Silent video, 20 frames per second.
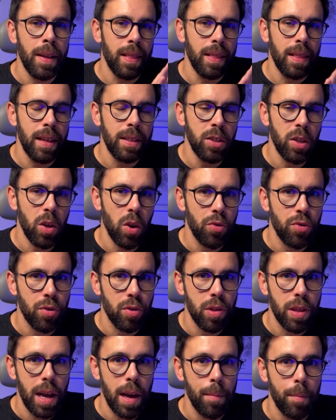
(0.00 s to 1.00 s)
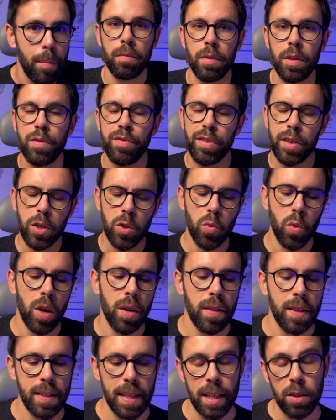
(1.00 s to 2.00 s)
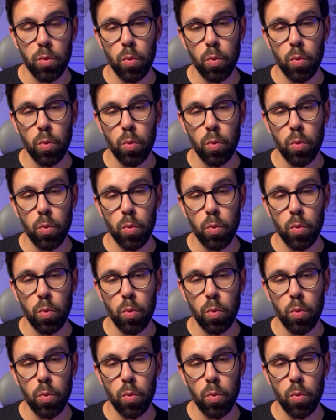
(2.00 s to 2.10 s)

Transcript: Let's go through them. The first one is that